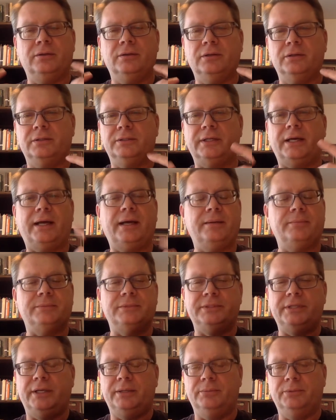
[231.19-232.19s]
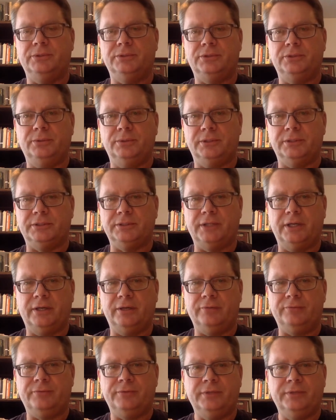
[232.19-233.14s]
her times tables to herself.